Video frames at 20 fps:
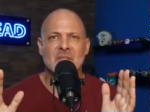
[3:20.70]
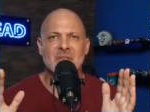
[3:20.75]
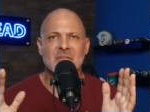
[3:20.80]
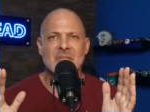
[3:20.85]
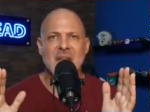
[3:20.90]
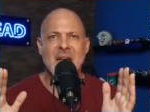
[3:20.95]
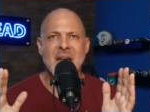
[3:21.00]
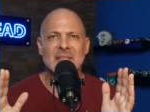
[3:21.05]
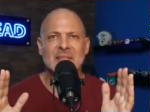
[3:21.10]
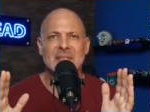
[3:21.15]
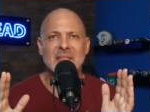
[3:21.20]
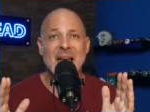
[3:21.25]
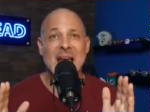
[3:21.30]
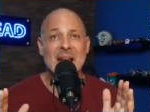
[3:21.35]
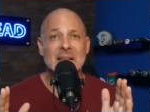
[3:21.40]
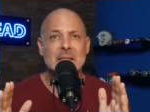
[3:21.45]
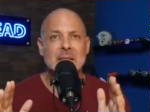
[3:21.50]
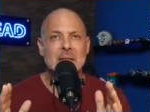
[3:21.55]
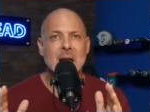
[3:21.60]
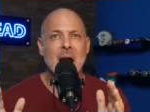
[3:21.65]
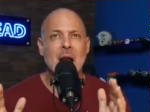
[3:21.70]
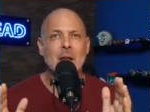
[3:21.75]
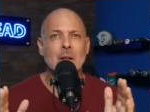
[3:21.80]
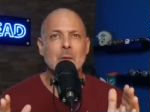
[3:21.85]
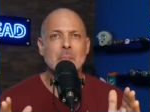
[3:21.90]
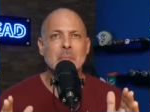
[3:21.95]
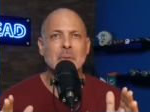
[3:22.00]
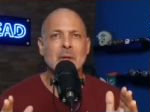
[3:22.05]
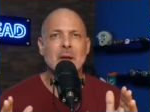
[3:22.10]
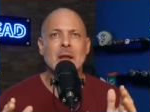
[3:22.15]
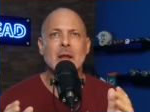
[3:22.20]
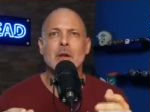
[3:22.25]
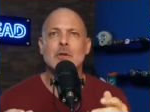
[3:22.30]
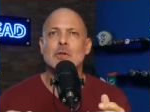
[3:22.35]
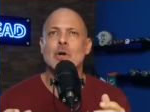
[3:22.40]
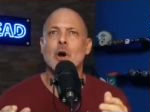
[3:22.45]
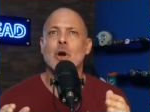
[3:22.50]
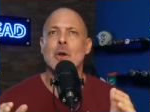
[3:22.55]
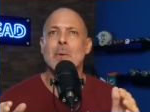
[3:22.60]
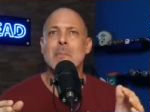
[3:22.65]
that that style of play is
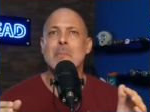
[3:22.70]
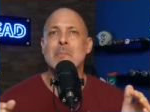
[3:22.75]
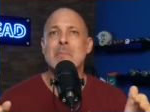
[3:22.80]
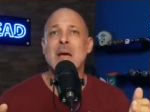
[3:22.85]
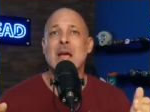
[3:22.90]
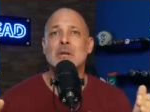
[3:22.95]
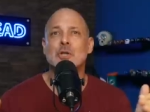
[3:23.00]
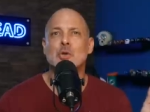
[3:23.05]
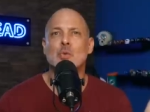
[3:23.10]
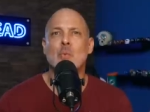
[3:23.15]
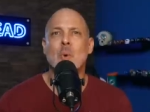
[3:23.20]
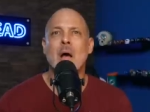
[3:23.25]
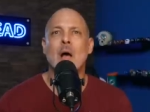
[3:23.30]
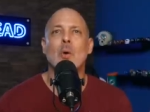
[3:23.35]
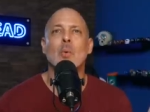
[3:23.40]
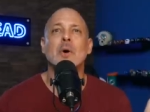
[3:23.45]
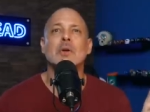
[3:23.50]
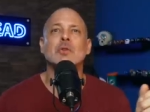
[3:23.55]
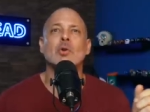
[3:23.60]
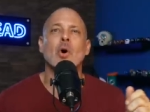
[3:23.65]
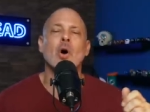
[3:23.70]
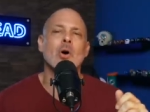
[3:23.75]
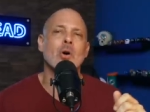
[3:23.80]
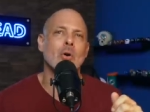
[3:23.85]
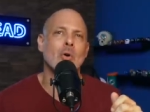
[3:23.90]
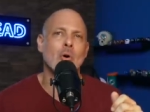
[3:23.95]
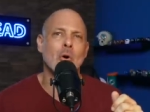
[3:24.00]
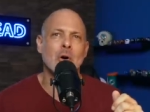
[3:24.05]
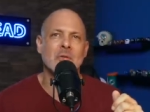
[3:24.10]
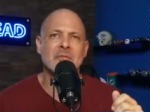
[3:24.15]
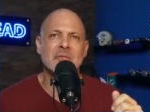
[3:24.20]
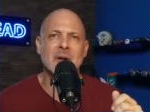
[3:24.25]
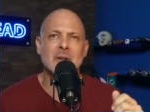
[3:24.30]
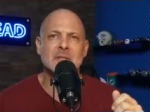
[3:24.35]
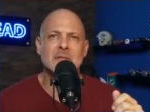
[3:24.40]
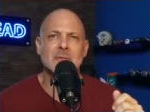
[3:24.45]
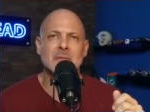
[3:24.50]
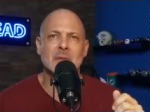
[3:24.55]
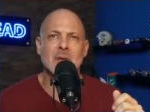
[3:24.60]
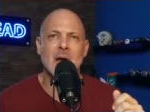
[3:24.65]
going to mesh well with our
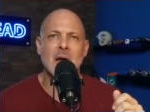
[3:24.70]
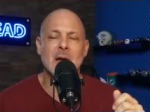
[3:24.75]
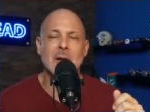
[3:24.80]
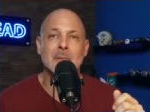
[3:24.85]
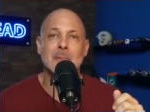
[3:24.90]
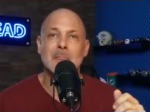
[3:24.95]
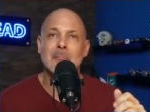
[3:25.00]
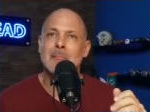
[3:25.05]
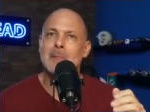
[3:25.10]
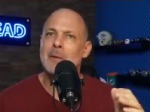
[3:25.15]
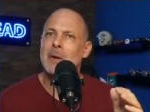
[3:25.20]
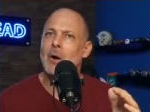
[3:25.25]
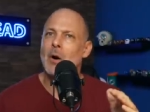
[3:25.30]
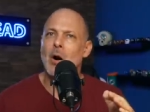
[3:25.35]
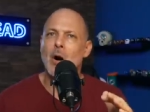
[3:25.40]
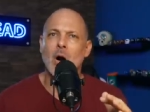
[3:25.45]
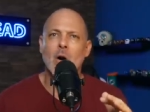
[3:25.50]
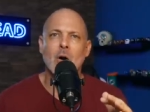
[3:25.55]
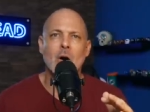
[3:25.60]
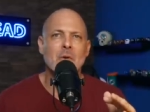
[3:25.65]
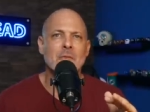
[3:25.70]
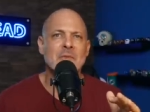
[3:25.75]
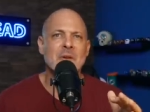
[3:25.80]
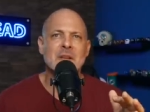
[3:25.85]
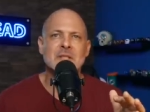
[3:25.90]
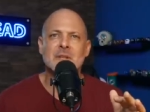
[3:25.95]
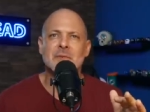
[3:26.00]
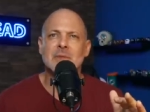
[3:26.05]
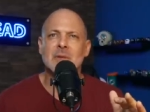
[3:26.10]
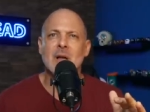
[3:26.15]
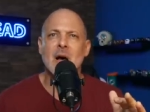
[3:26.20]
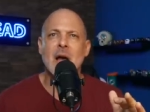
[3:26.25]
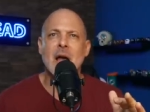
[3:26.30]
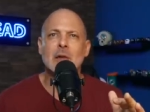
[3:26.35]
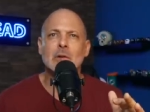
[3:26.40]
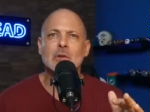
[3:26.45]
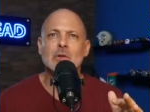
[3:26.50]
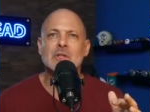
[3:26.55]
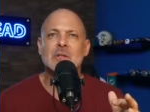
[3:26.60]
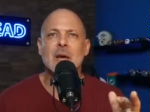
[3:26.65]
offensive line. Our offensive
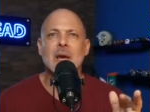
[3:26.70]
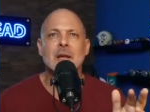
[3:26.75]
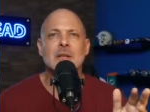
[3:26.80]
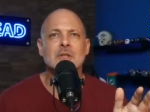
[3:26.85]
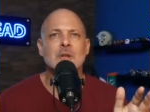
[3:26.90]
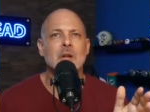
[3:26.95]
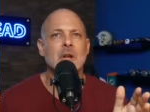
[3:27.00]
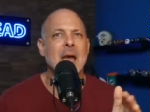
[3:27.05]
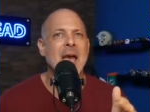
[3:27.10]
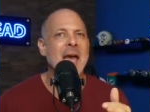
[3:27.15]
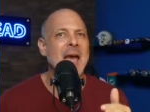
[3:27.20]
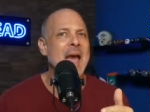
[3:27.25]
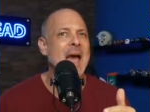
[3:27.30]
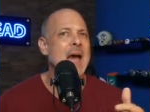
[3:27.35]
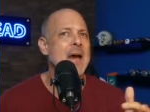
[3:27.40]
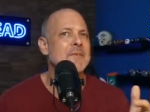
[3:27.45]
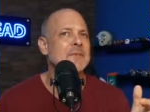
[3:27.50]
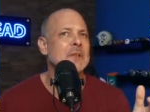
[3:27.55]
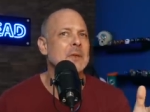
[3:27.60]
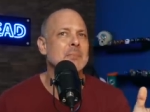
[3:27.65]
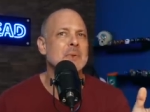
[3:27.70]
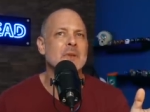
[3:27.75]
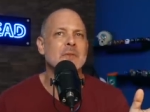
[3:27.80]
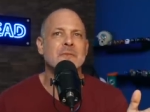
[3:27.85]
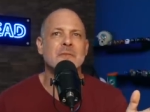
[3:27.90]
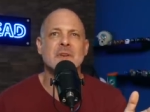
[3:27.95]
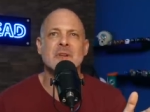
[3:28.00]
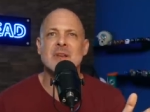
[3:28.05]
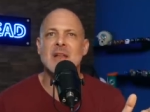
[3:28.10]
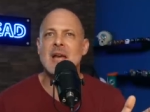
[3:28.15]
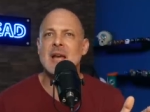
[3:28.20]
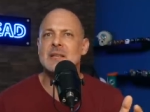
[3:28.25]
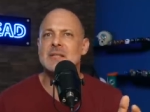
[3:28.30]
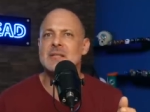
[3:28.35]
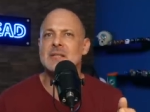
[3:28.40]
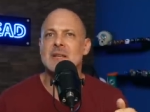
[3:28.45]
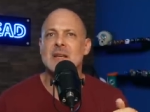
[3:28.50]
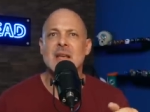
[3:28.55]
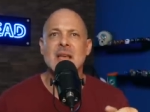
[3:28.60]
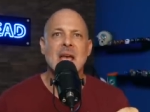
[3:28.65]
line looks like it's going to have to be
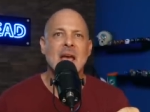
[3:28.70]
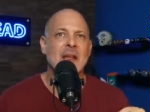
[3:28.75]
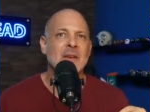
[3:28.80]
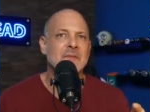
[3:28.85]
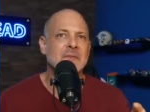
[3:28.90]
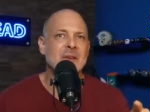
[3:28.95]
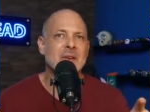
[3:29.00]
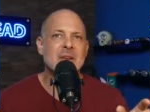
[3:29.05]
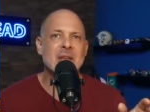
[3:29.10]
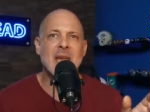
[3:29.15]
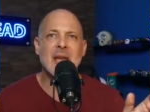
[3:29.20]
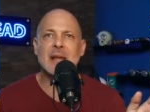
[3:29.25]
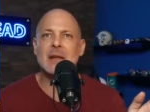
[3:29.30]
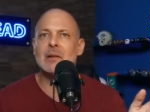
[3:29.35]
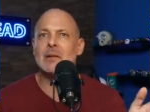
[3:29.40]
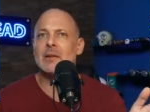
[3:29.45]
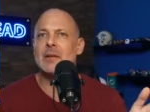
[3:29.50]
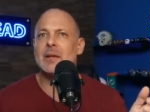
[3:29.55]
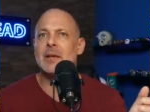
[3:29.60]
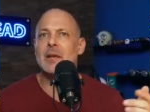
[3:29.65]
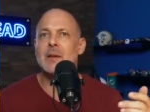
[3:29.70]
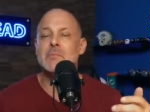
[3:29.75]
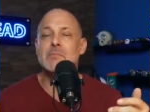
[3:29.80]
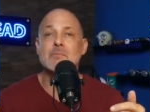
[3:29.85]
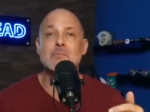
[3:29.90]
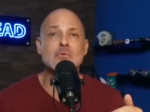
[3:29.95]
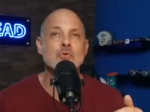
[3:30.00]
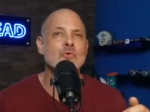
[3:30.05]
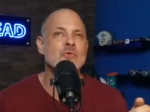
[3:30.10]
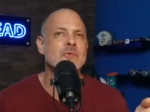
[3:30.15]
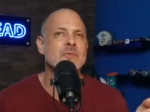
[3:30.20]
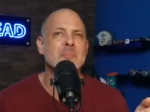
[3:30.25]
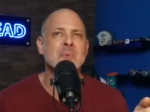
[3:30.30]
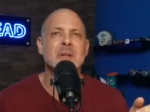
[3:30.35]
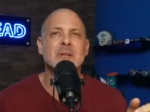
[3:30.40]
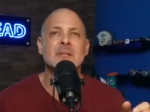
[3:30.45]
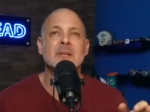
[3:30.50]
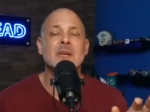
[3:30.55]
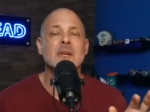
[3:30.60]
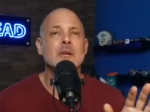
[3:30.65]
finesse and finagling and
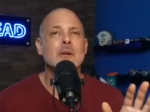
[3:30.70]
movement.